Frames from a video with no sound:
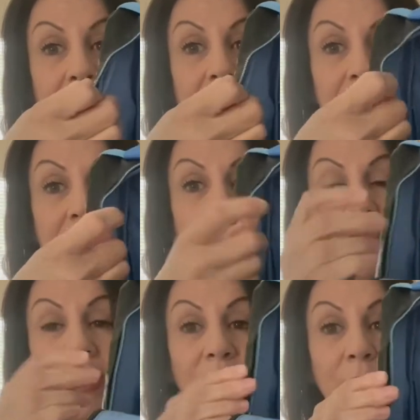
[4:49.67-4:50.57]
is, and I
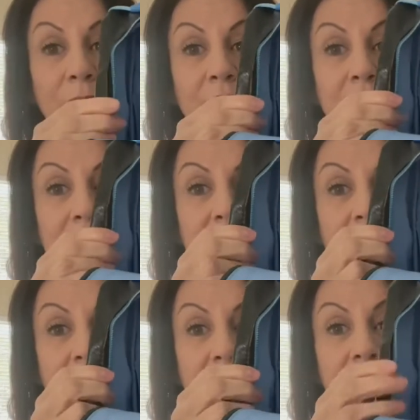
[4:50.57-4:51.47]
love it because it
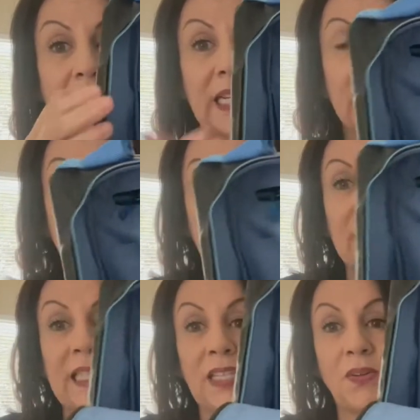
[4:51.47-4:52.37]
just kind of
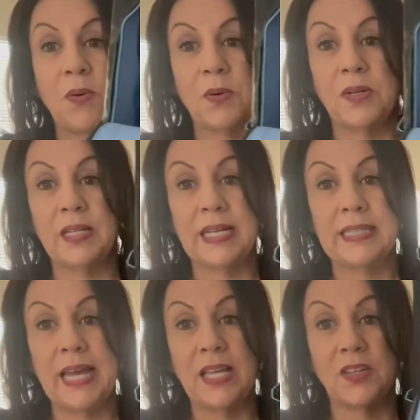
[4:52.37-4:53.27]
tucks in the corner like
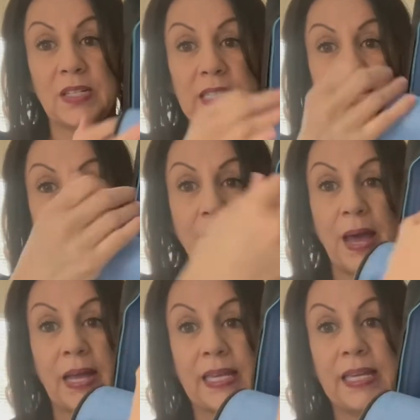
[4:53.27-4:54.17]
that. You could see
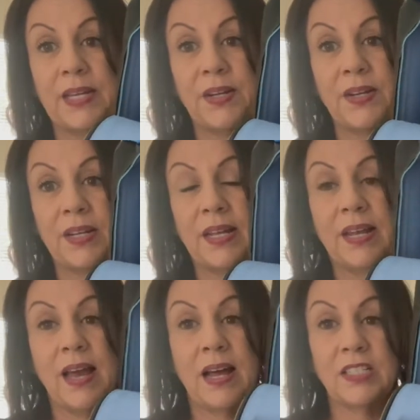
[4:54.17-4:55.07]
back here
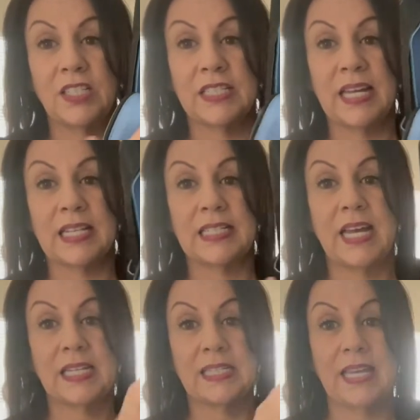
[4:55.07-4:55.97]
how it just kind of
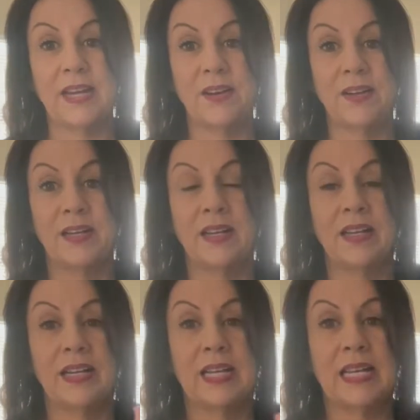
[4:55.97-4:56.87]
tucks there.
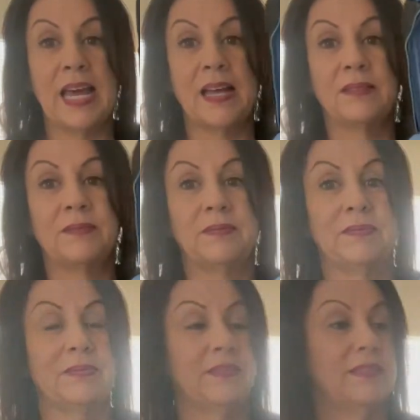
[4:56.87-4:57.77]
Yeah.
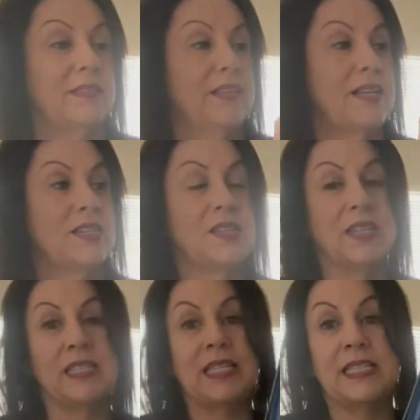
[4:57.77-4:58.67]
So
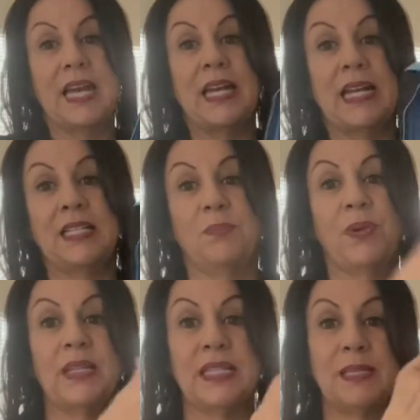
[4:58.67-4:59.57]
that's the inside. I did
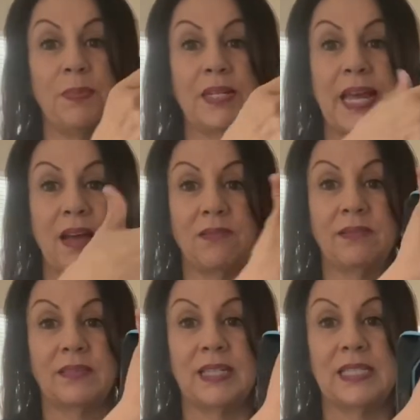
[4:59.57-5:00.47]
bring the zipper down
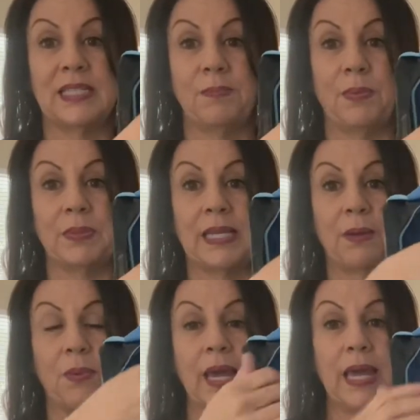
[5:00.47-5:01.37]
because the zipper was like
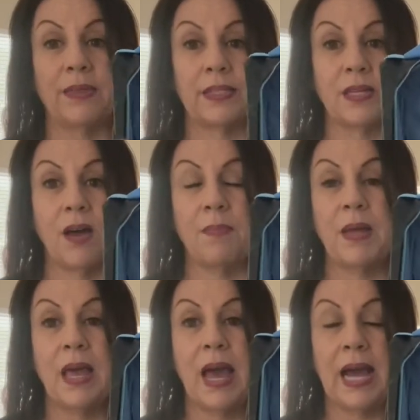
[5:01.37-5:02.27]
way at the top.
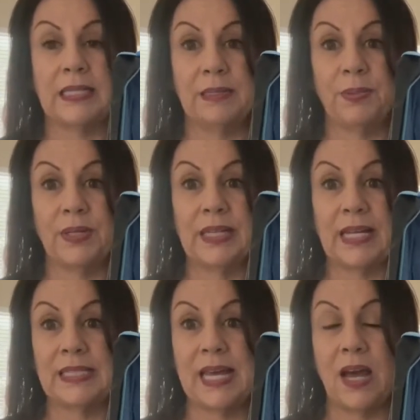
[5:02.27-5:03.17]
I did bring
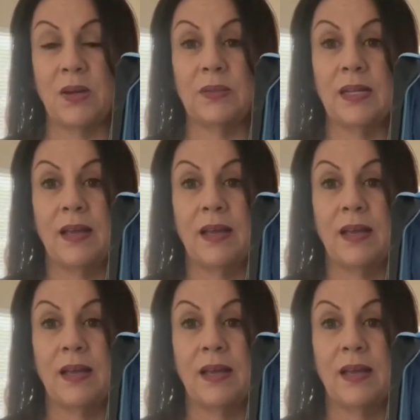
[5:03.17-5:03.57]
that down.